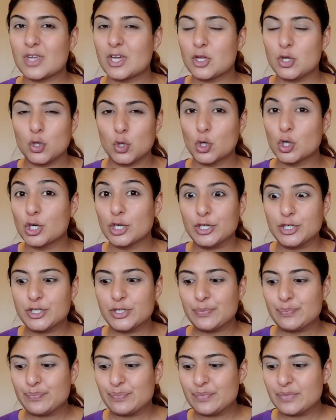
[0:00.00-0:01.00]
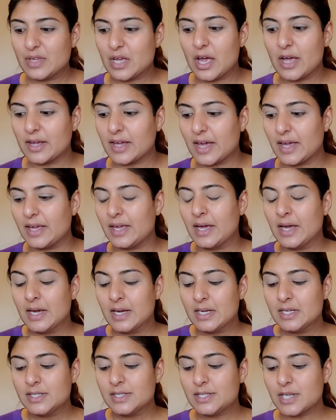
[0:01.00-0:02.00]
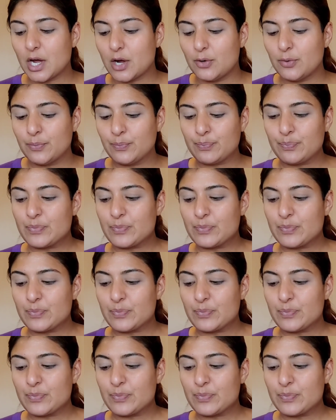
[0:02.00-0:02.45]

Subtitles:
you're good. Okay, so